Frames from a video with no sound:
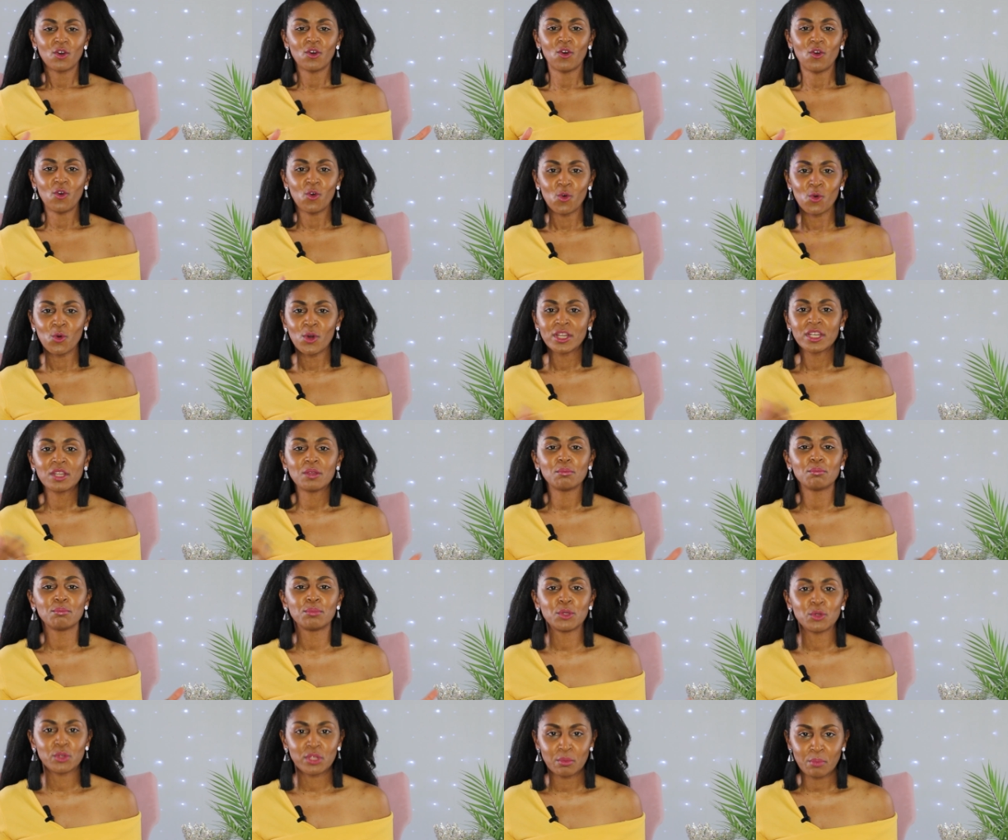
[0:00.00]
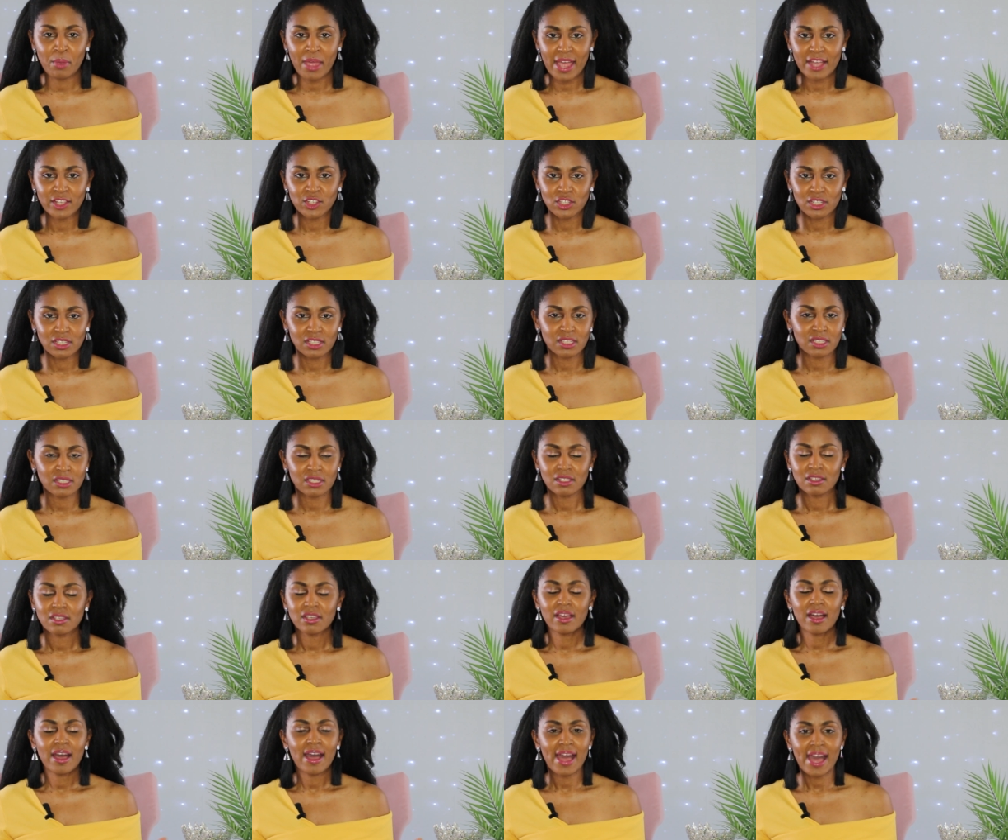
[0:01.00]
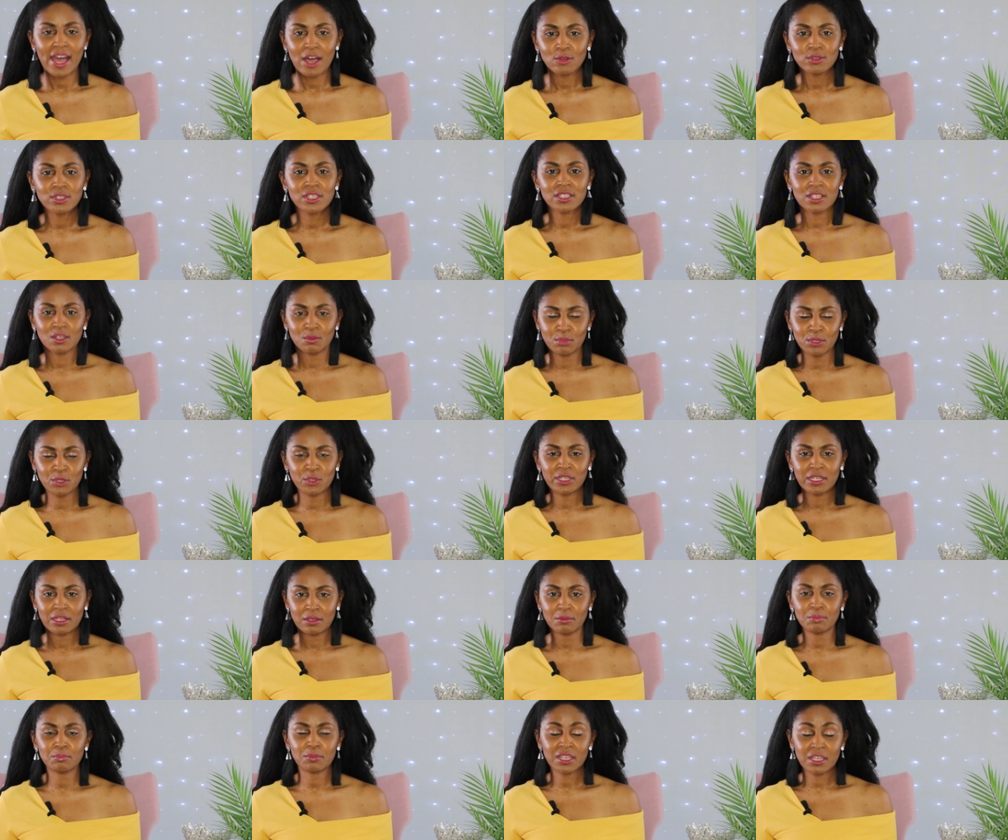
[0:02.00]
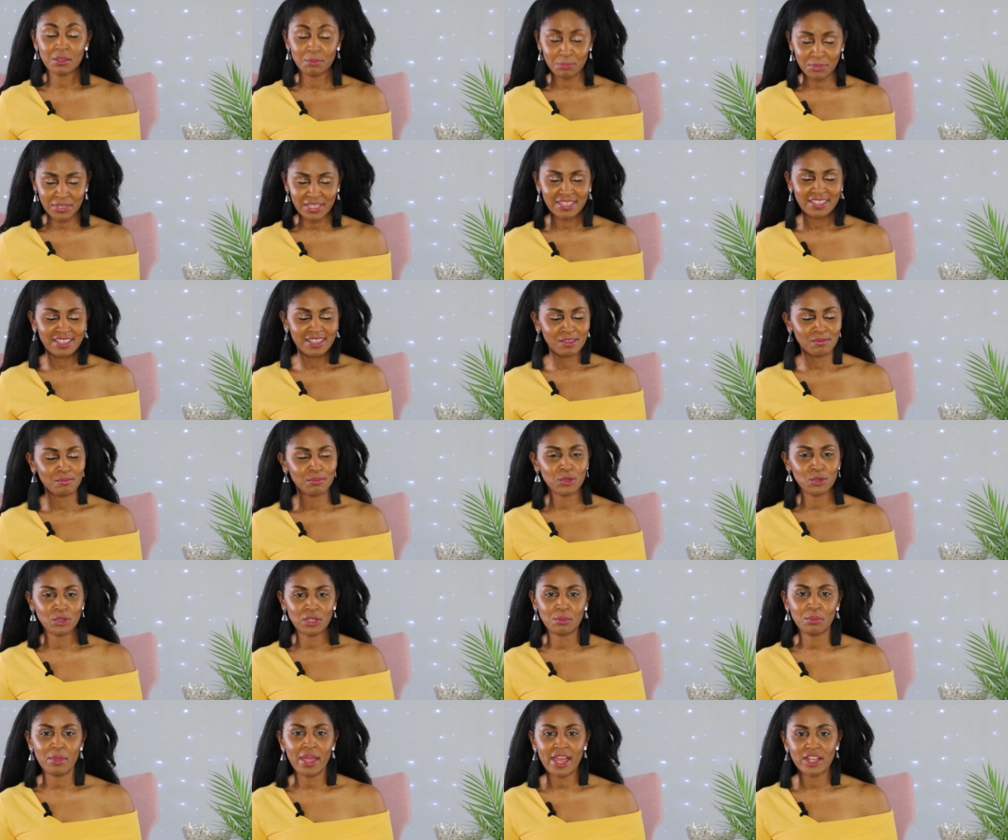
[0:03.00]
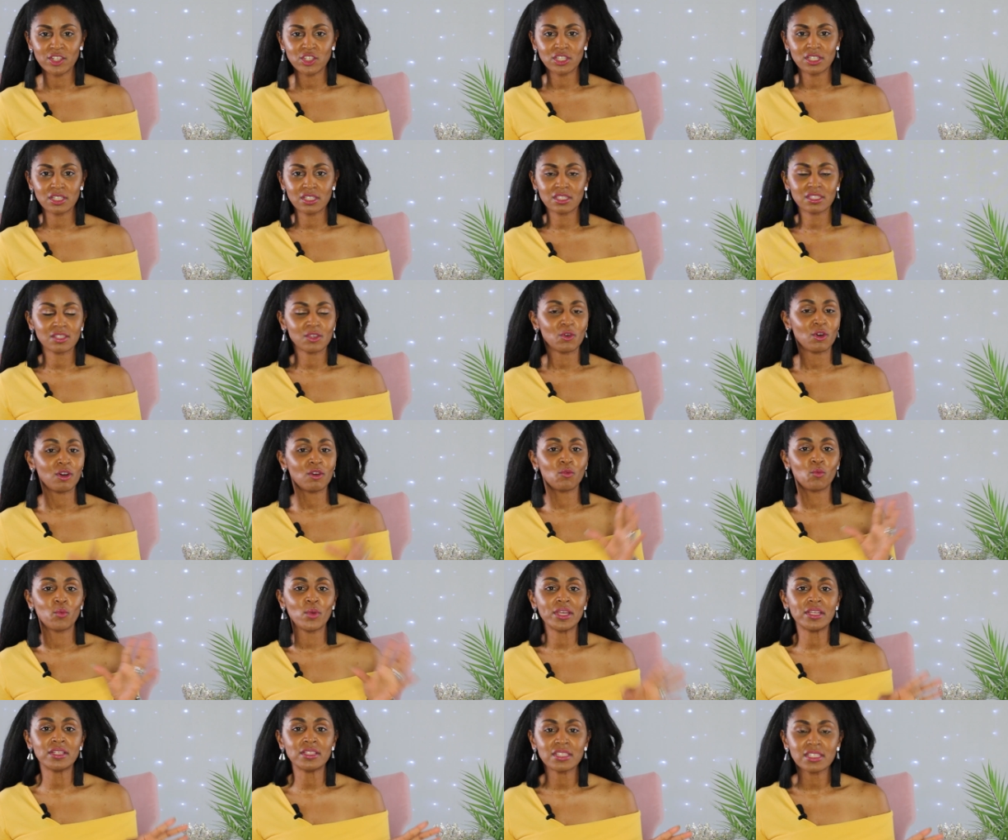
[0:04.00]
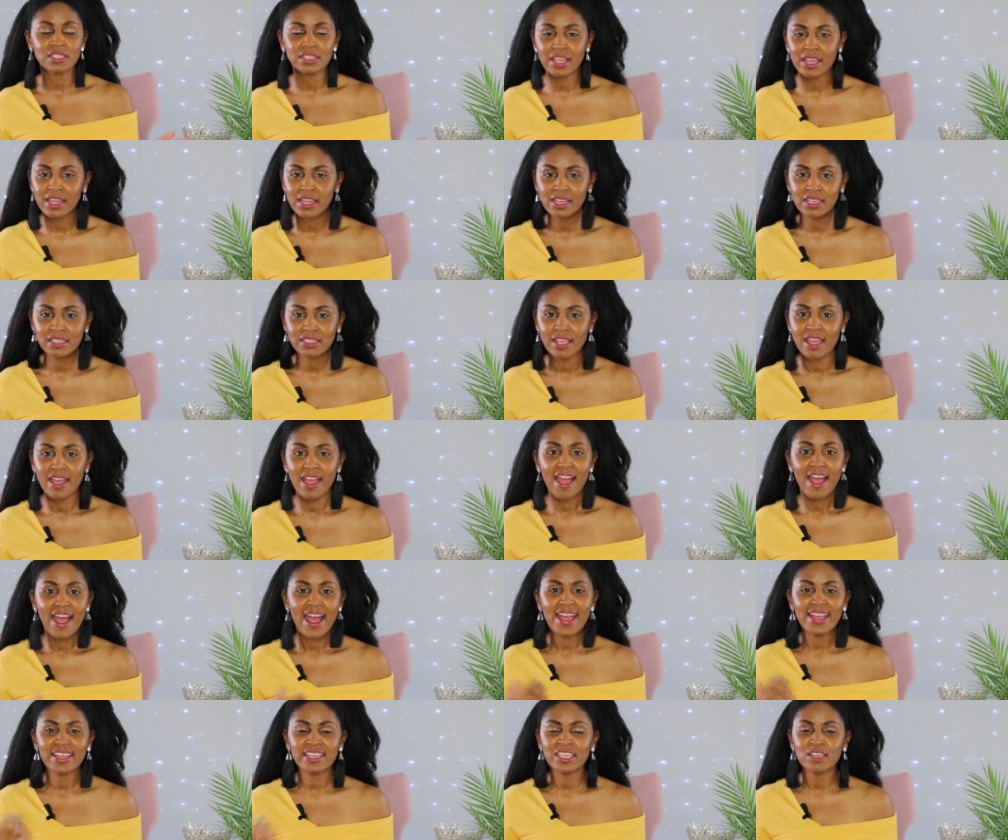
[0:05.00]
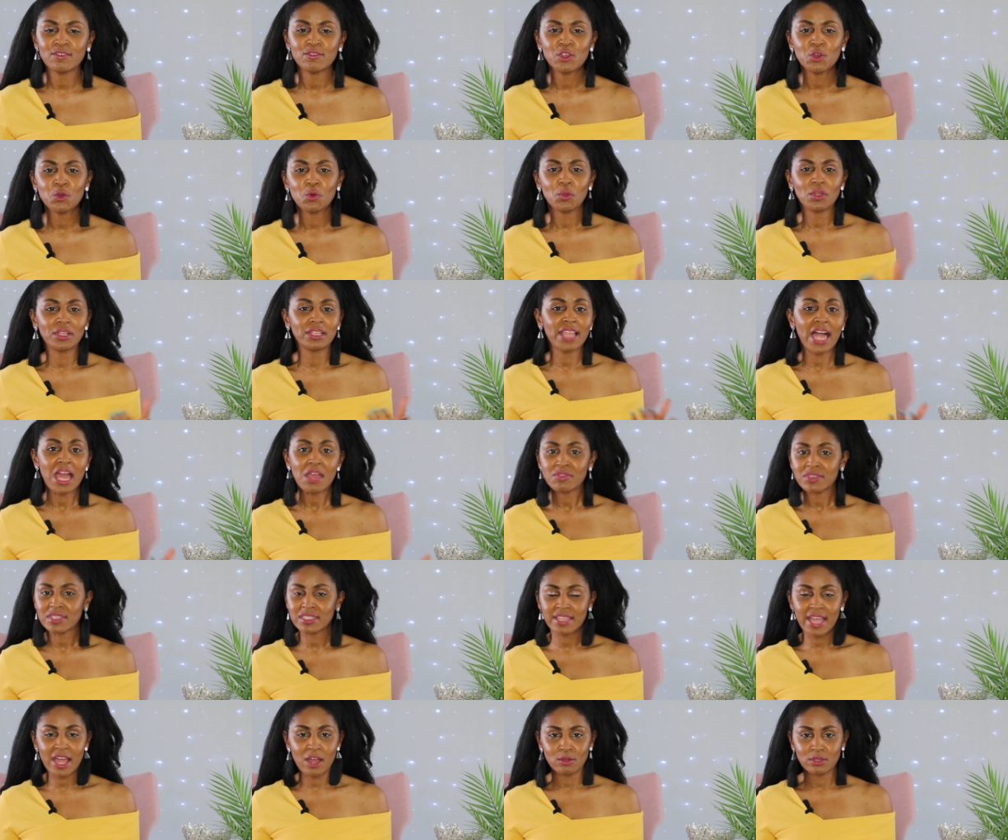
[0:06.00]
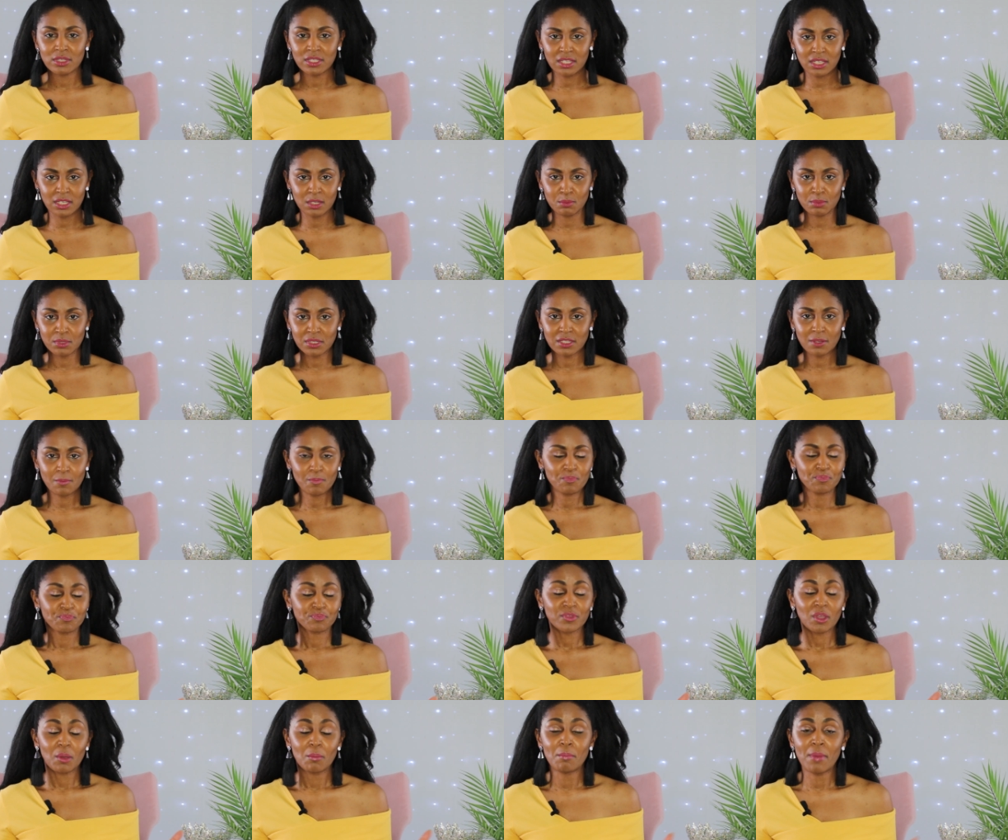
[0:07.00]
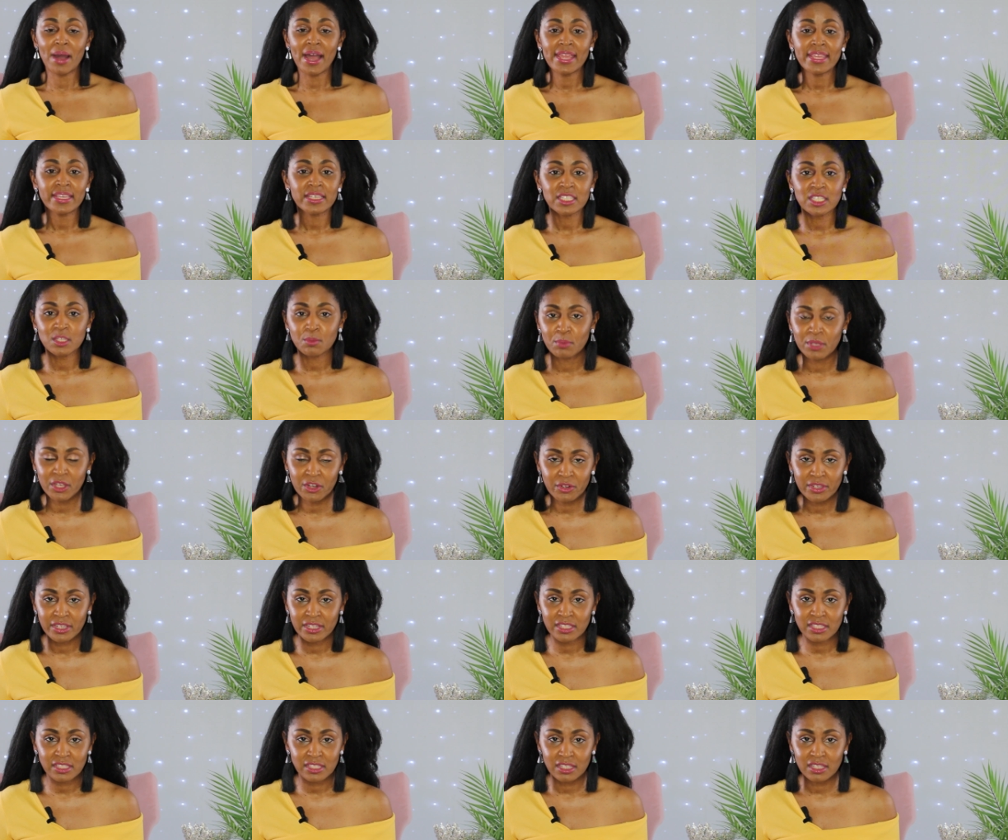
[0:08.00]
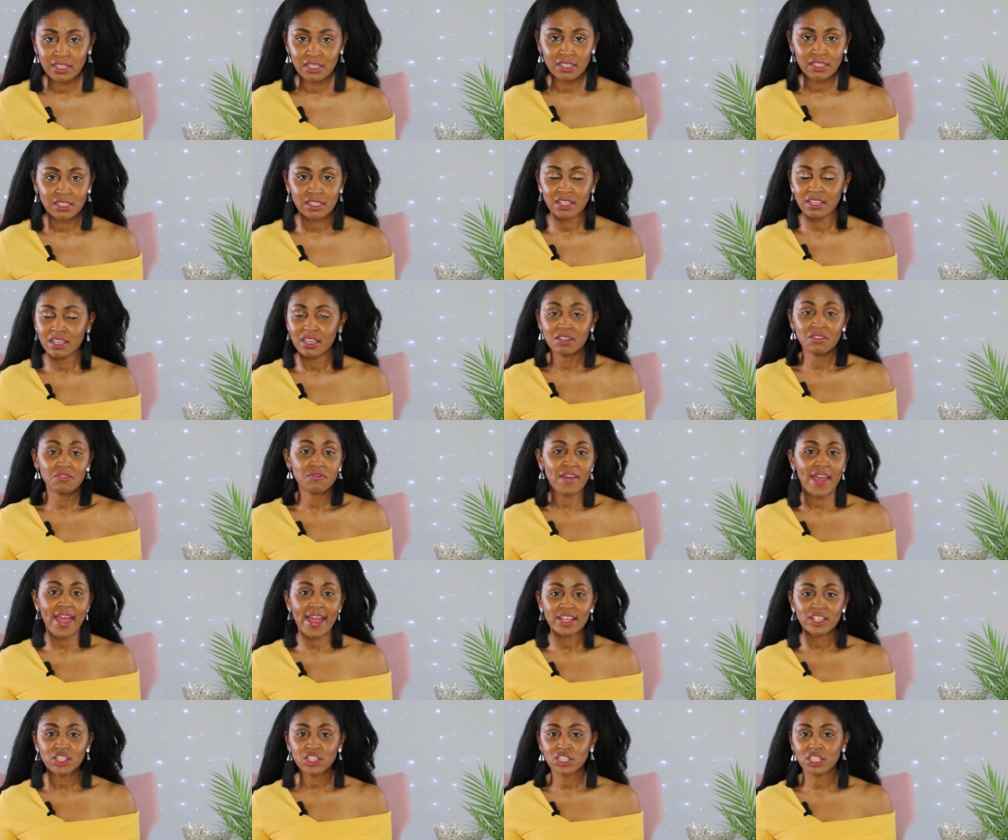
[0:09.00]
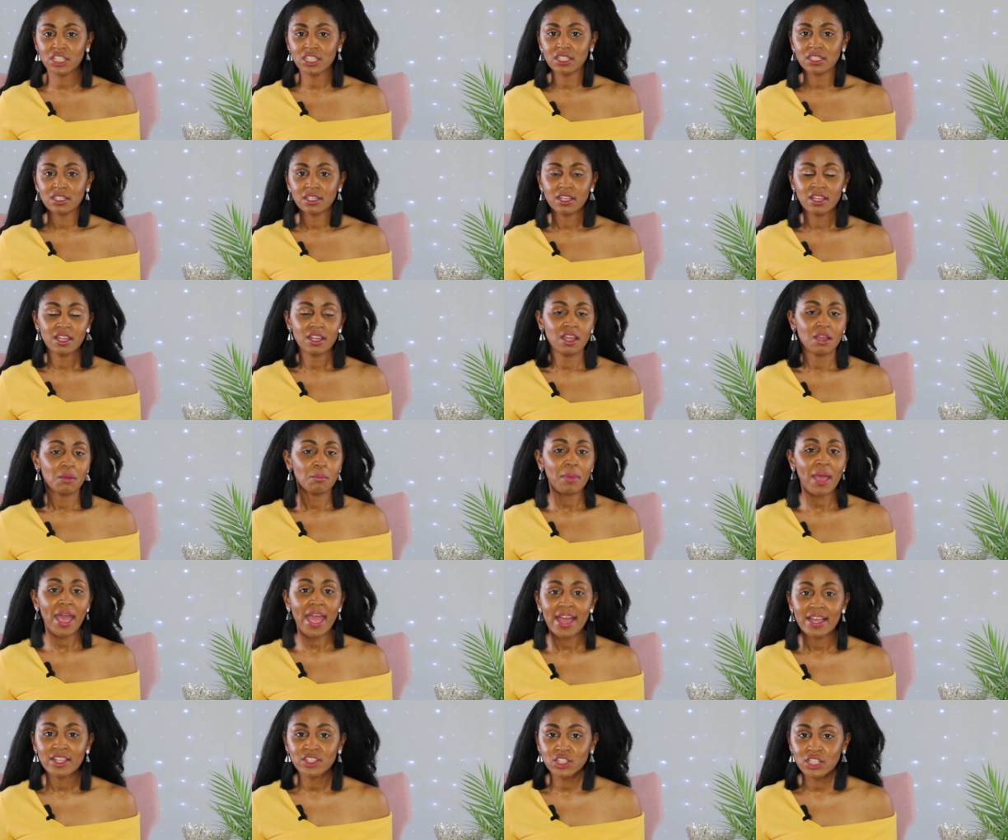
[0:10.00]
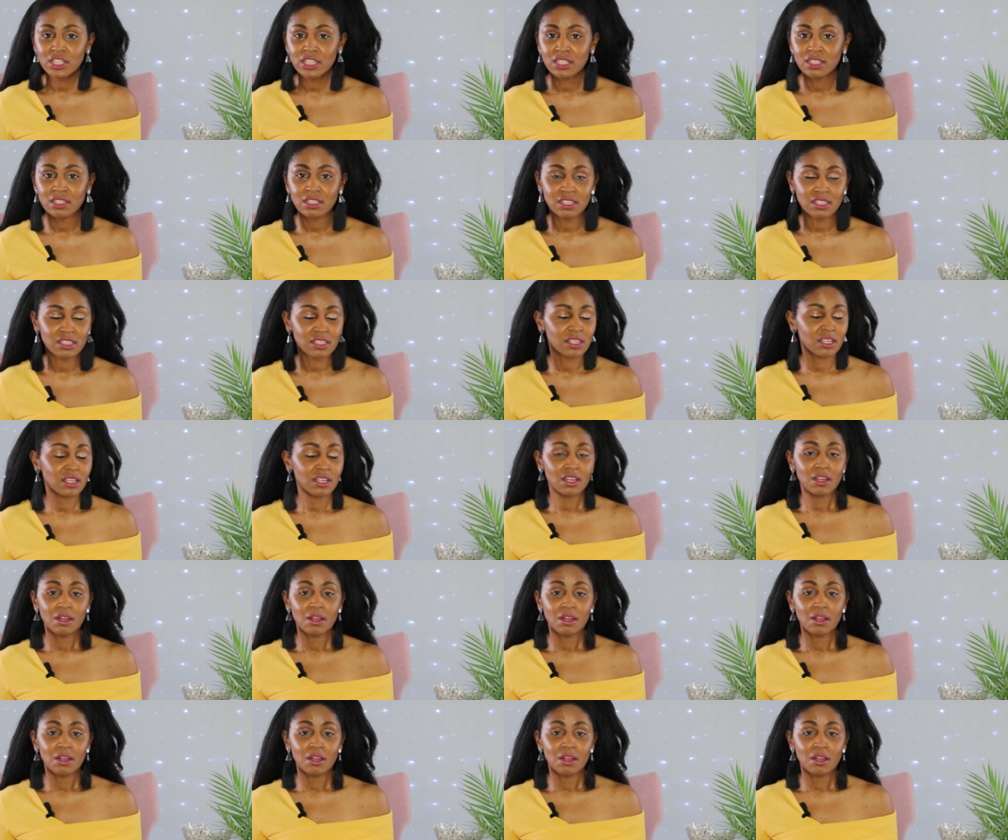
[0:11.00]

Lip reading: on beauty pageants, how to compete in beauty pageants. On Wednesdays, I give you lifestyle tips, my experiences in fashion, pageants,